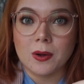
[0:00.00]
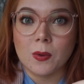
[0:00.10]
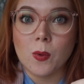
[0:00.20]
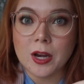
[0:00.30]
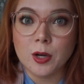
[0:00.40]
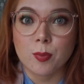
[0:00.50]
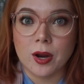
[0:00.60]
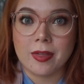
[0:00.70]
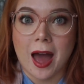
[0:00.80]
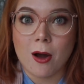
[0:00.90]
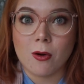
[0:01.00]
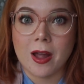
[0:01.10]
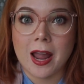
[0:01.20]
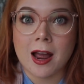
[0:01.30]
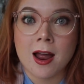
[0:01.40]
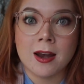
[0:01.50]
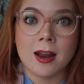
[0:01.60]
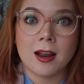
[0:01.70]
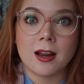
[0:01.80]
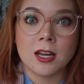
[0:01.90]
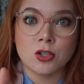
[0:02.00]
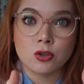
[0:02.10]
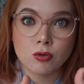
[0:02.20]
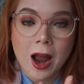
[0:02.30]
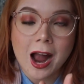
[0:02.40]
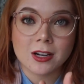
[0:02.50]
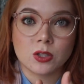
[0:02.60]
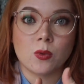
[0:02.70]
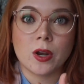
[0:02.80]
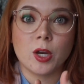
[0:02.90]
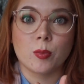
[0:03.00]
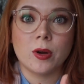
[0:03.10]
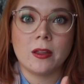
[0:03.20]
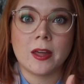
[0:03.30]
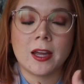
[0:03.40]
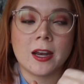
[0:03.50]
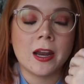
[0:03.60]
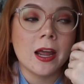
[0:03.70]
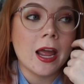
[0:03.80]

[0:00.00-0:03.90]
when you breathe out and contract when you breathe in